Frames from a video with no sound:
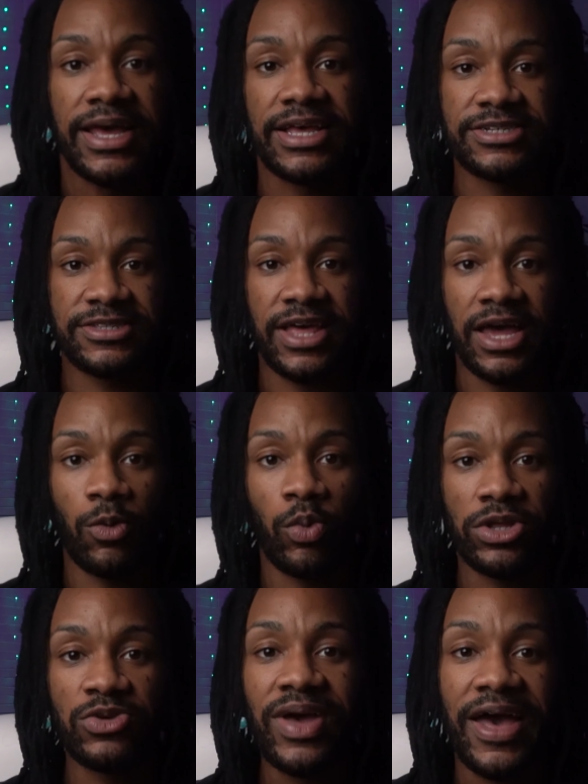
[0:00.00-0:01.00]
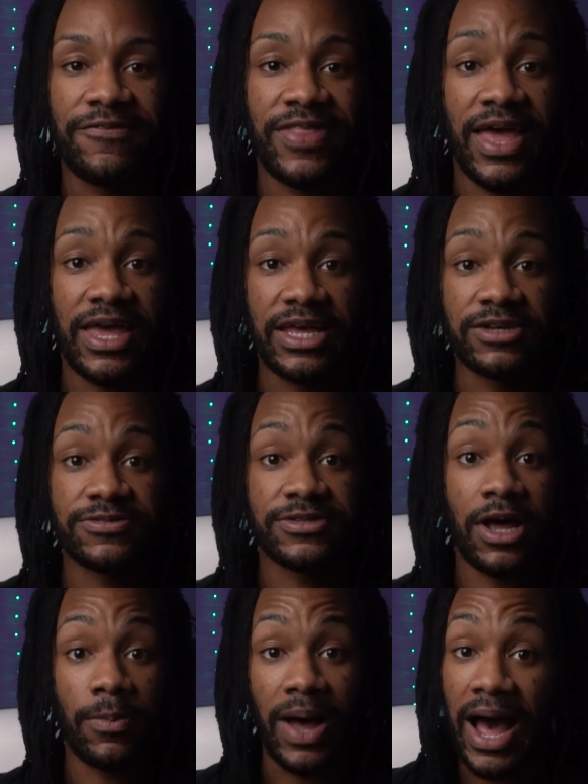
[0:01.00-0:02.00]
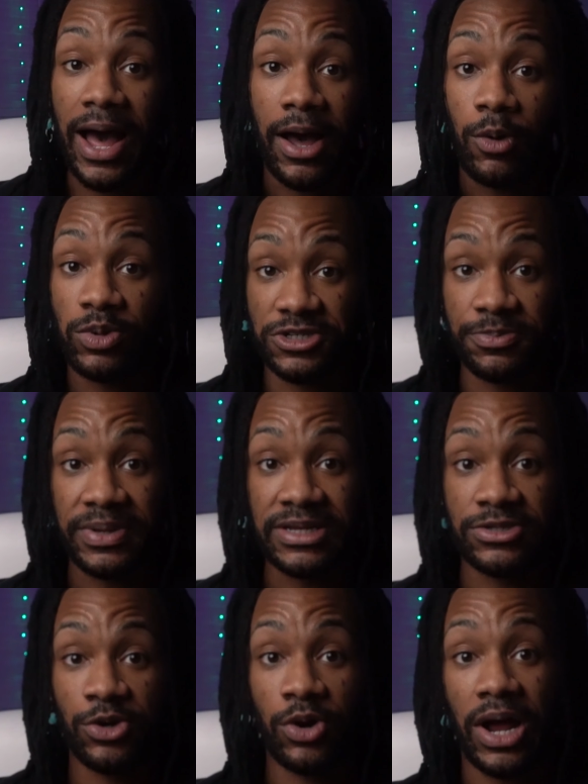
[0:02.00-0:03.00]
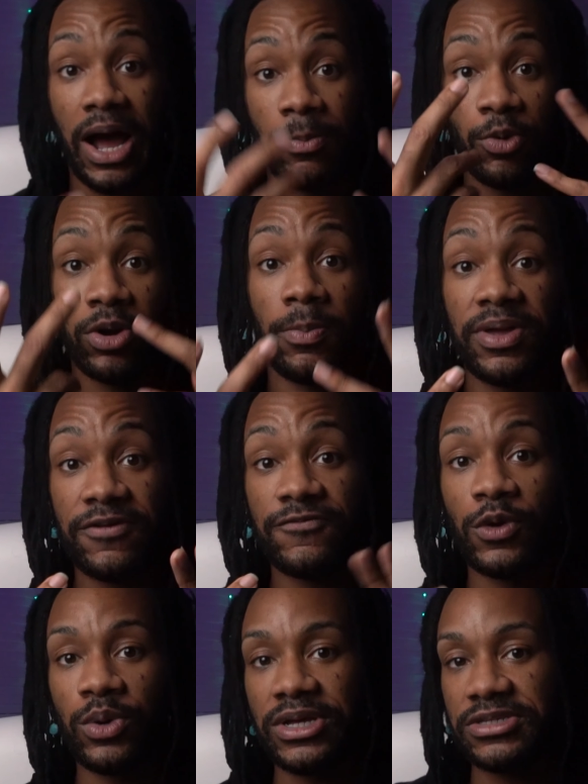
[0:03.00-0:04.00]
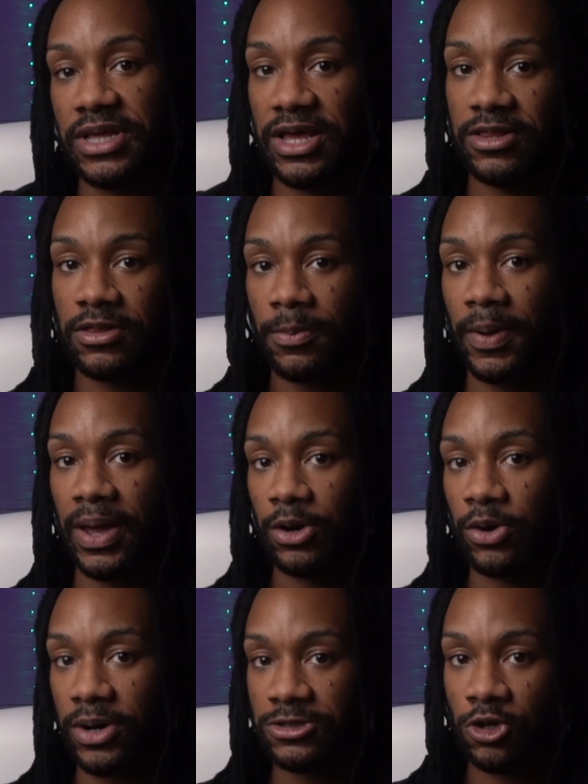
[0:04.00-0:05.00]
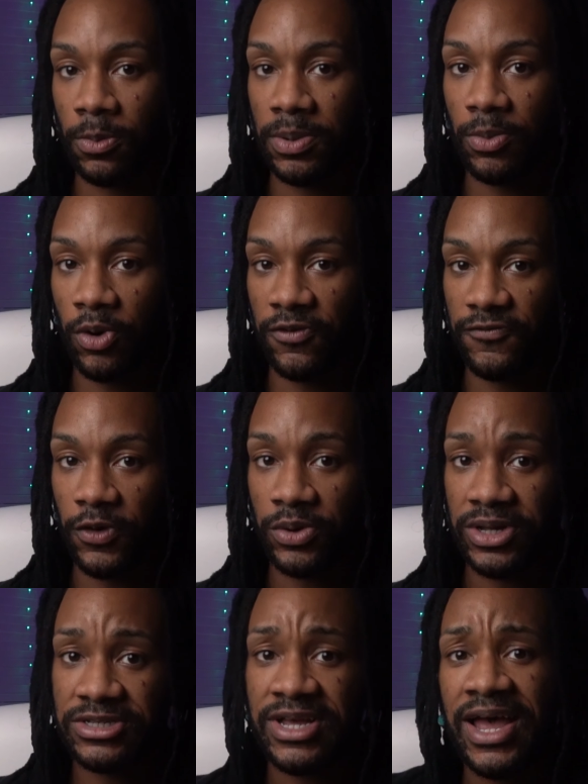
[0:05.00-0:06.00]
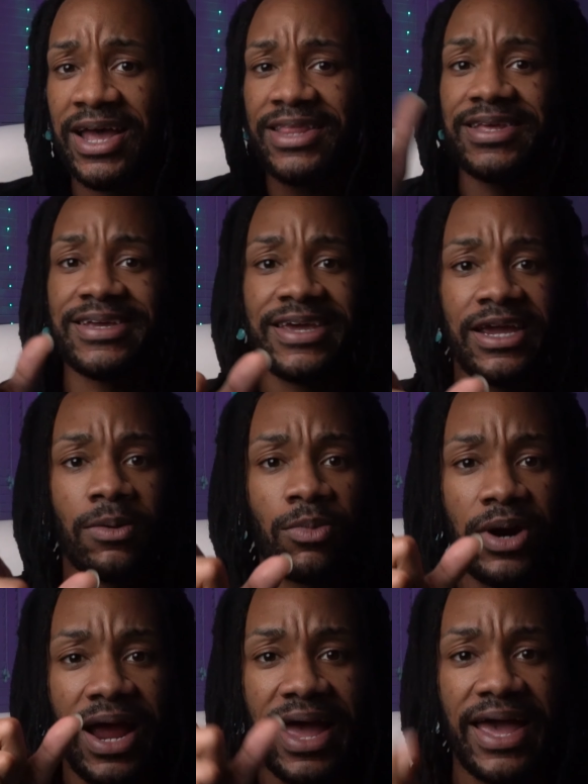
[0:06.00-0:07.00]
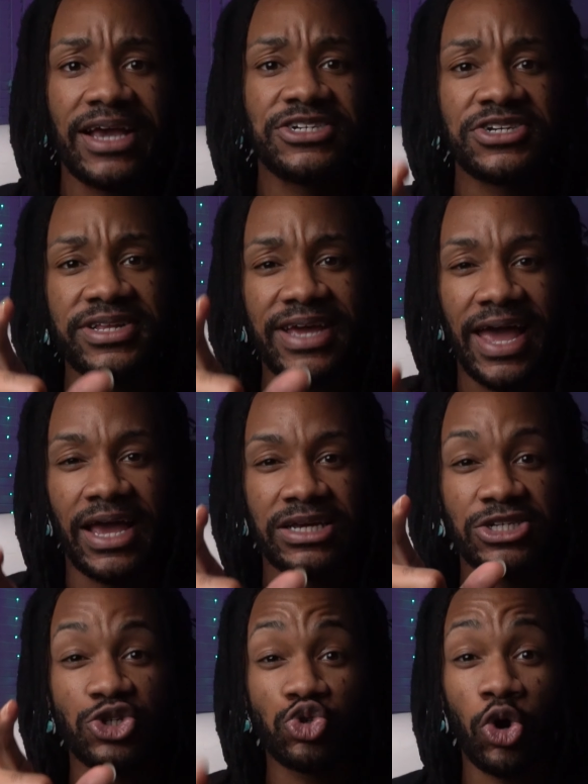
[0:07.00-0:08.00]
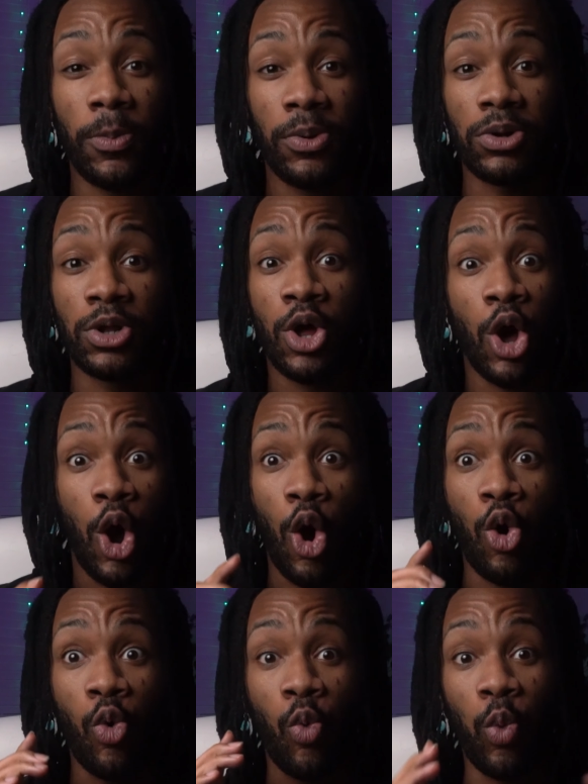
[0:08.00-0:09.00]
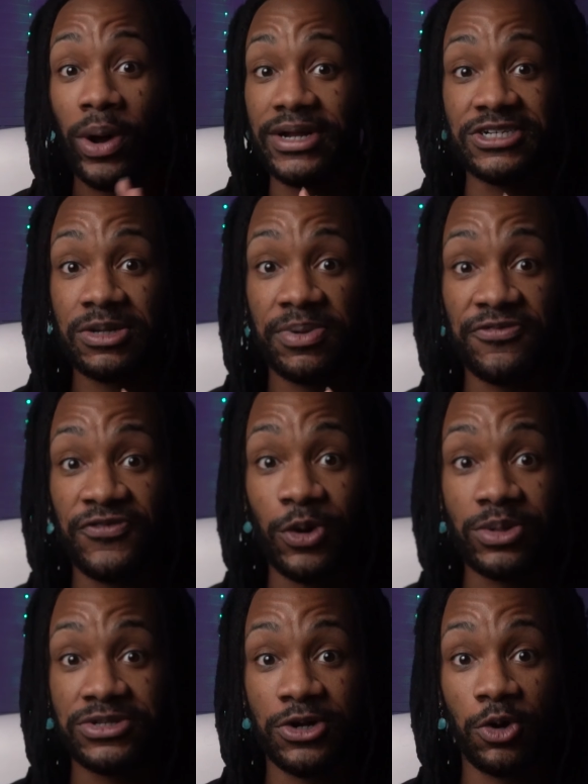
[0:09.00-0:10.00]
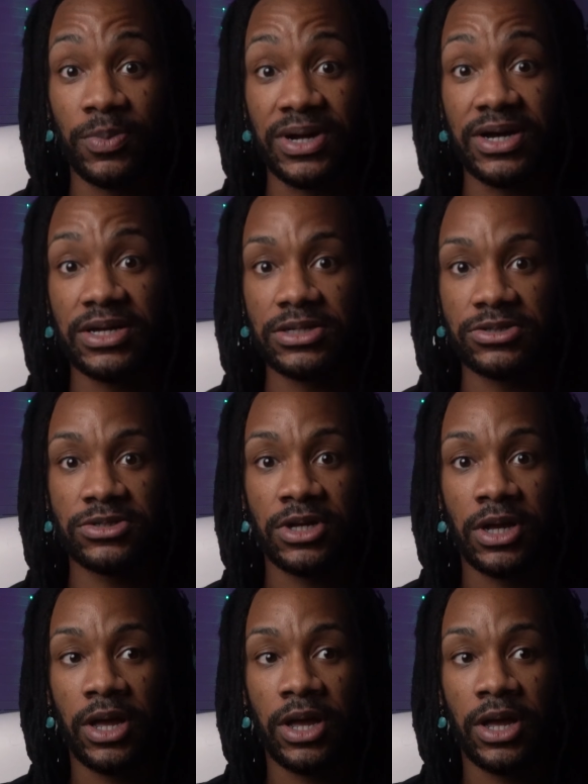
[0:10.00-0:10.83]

is that when you have that f-stop high, which means I'm going to be in focus and the background is going to be more in focus, the camera actually has trouble on what it should be focusing on, because